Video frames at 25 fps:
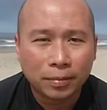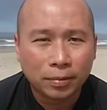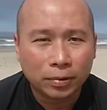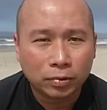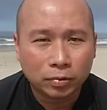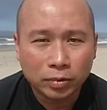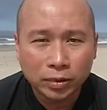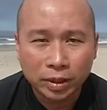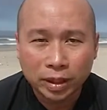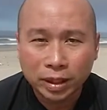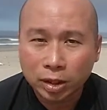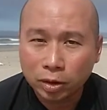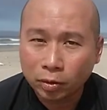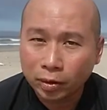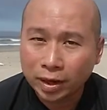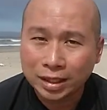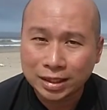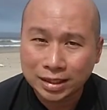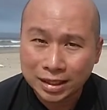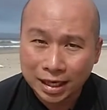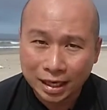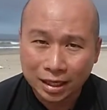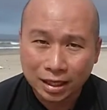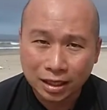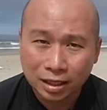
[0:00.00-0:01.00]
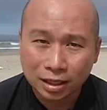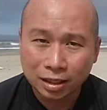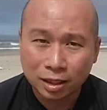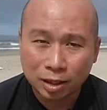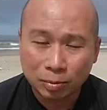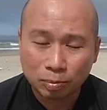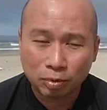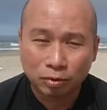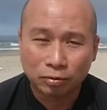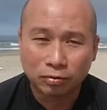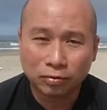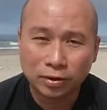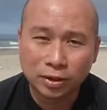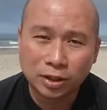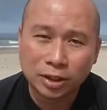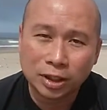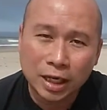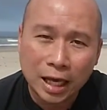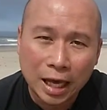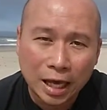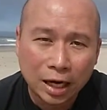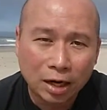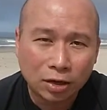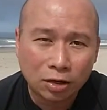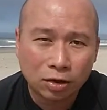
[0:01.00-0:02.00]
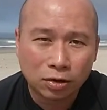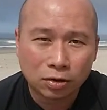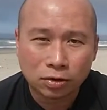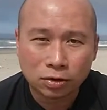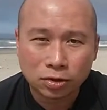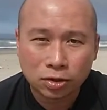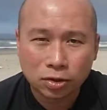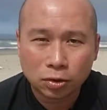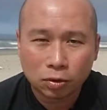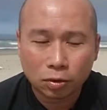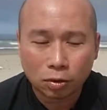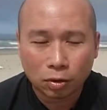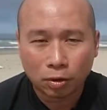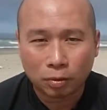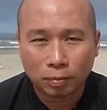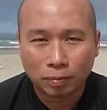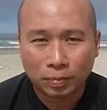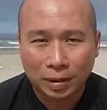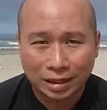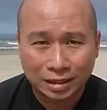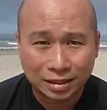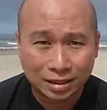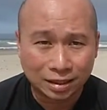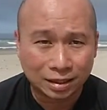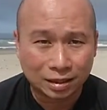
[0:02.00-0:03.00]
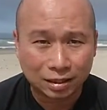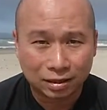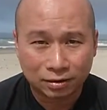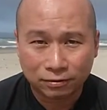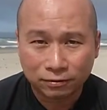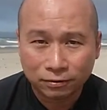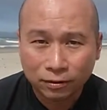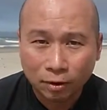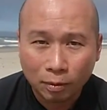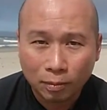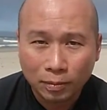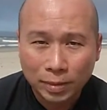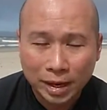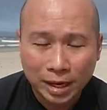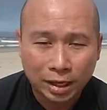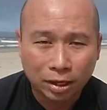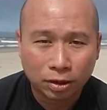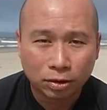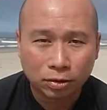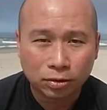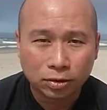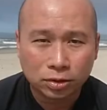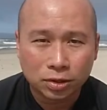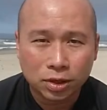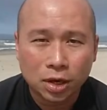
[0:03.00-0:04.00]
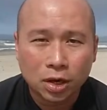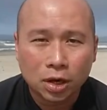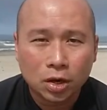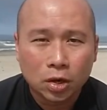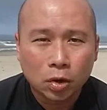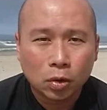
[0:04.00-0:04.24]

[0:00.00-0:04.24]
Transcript: really great technically proficient editors who are basically filmmakers